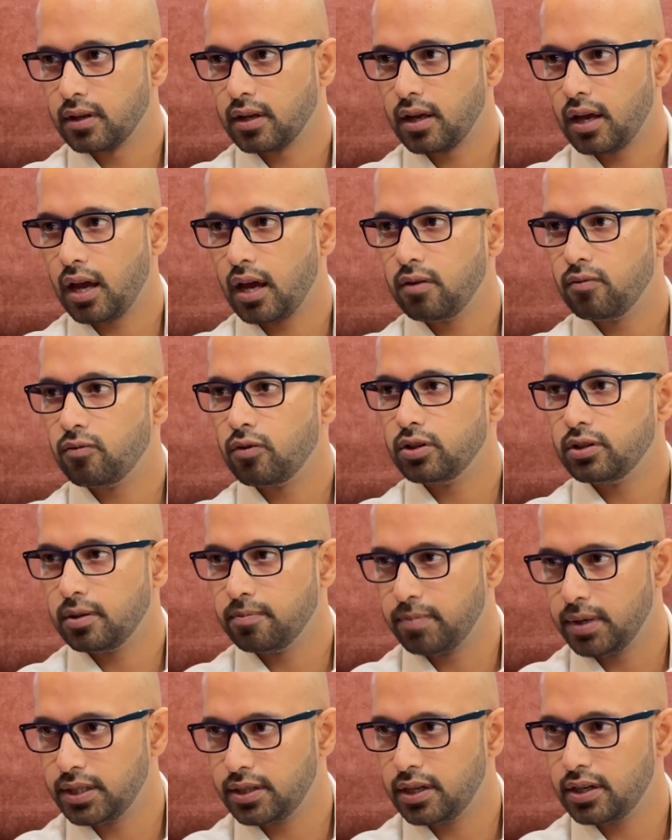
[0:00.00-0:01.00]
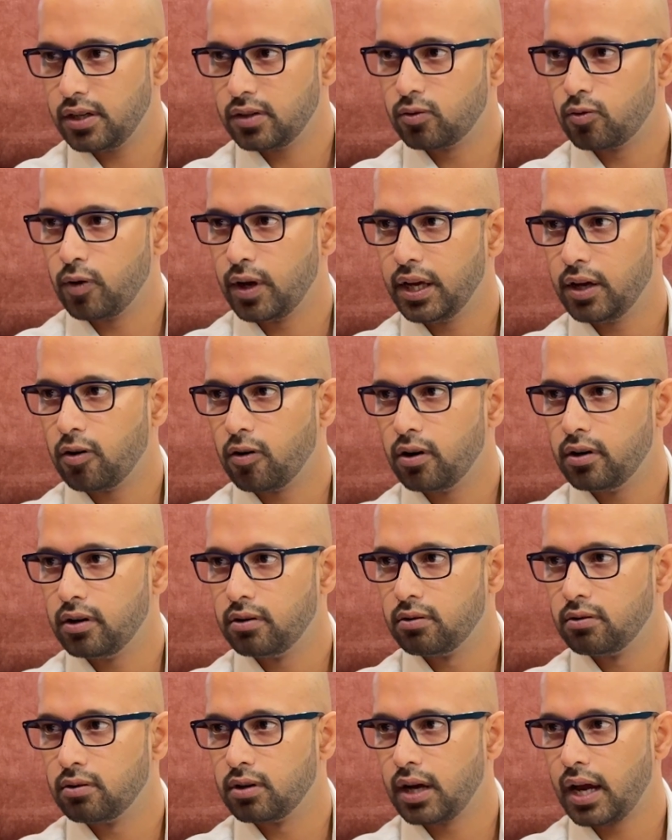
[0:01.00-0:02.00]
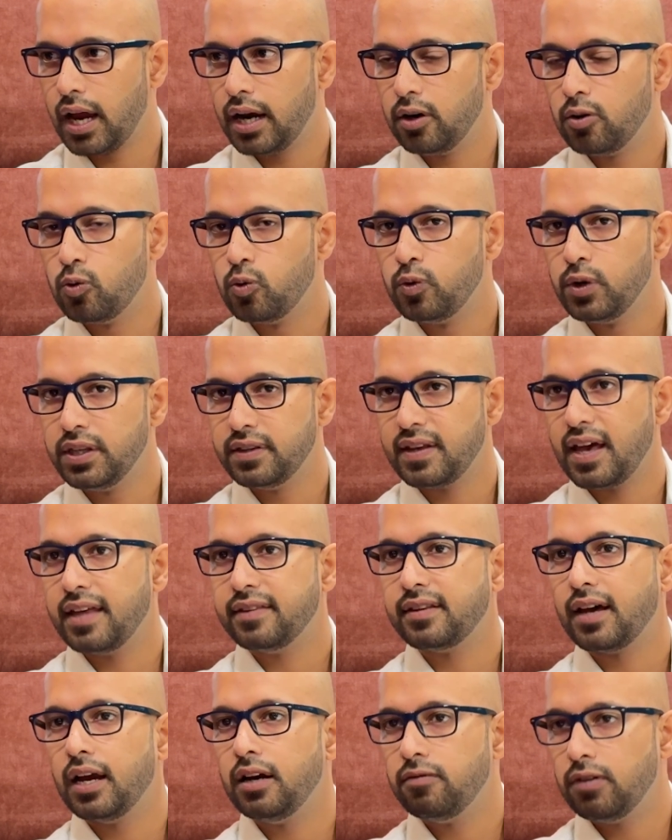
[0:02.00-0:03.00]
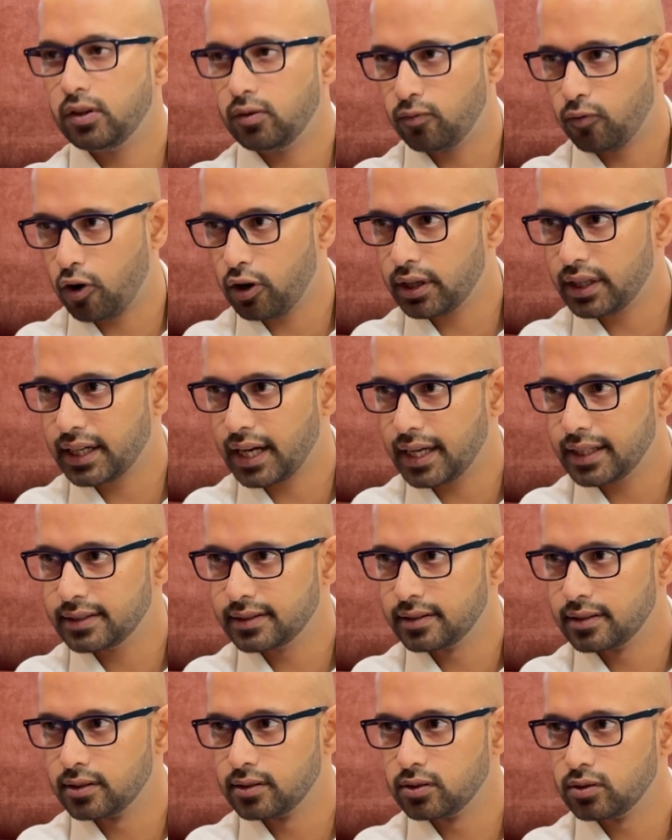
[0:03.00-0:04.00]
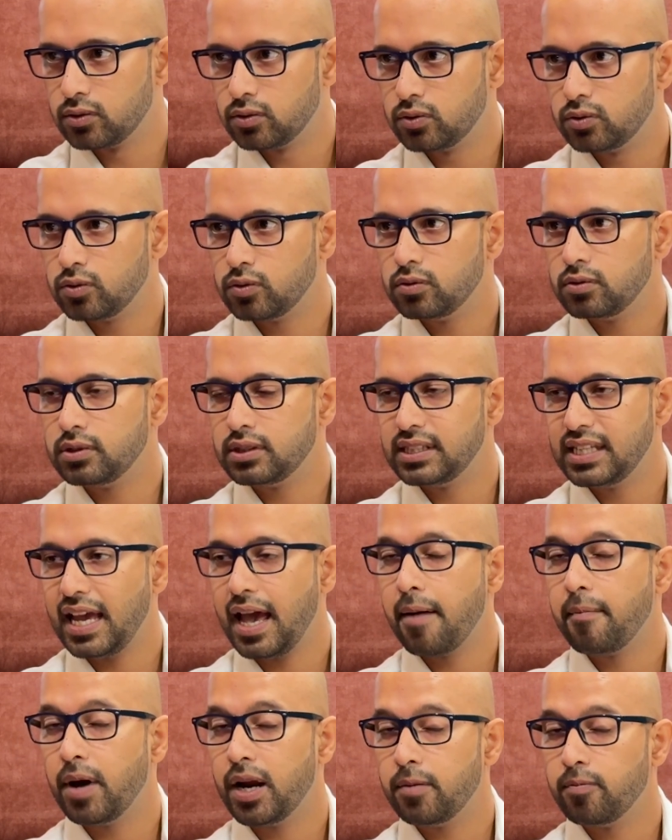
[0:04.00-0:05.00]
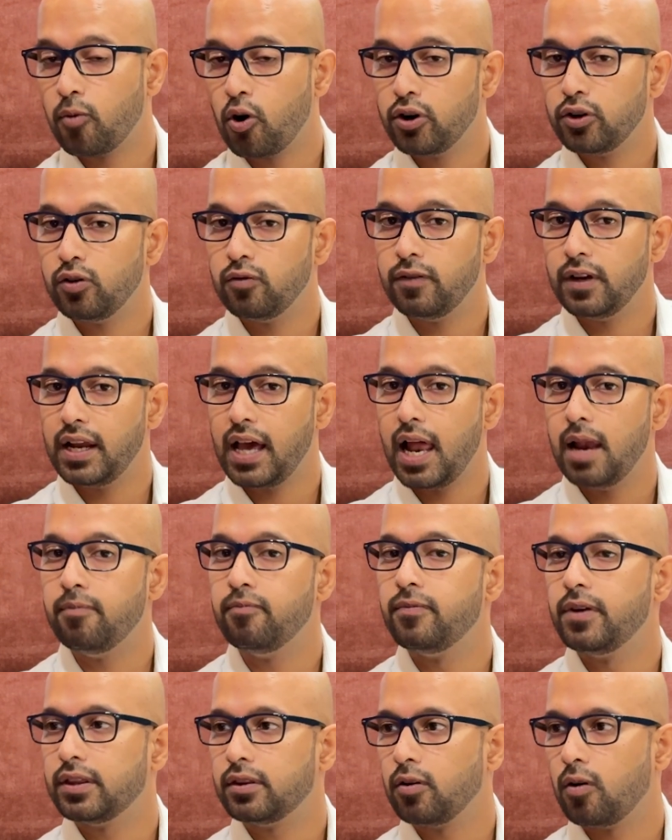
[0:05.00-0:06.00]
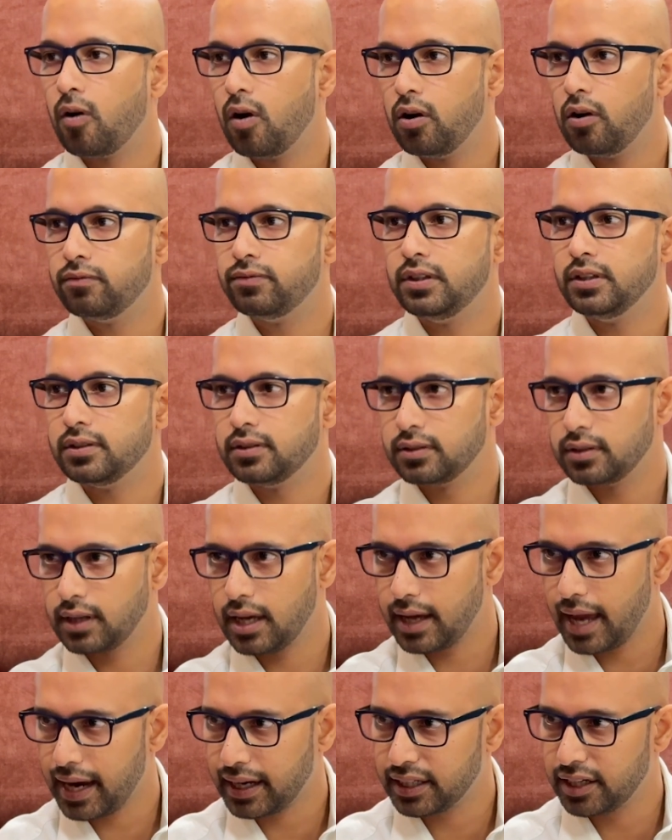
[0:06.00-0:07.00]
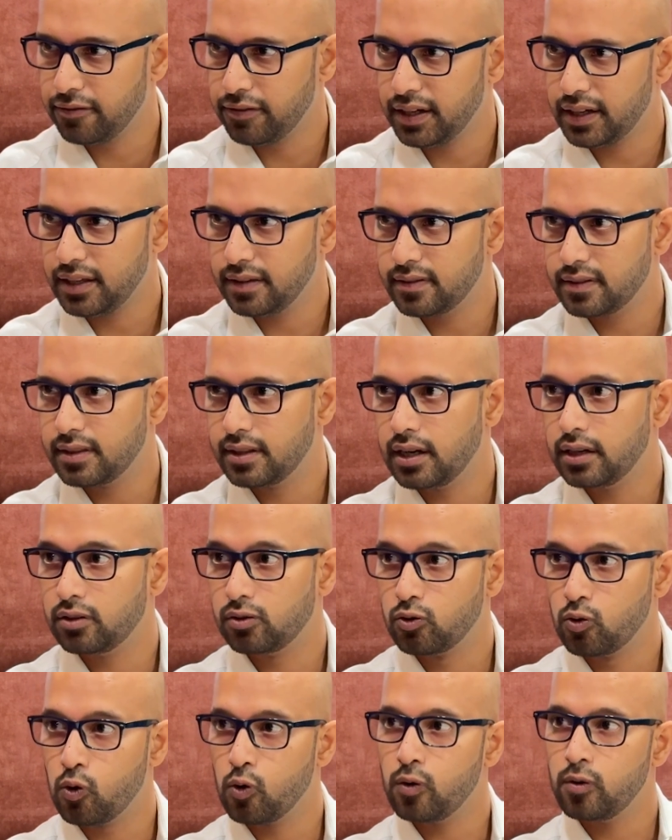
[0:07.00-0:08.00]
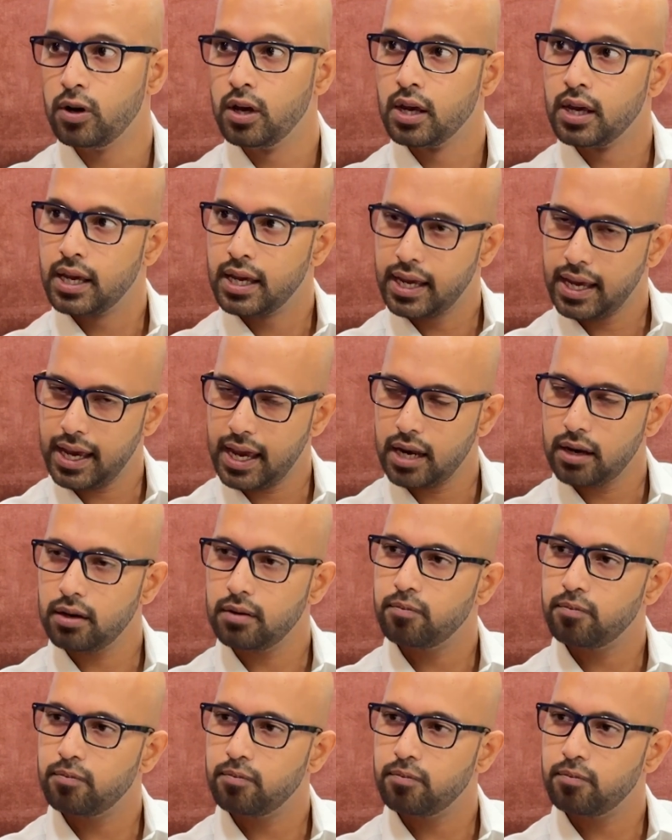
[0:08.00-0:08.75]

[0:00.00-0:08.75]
and what the budget is going on and who is assigned with what tasks. So the MRM module will help with all of these activities that go in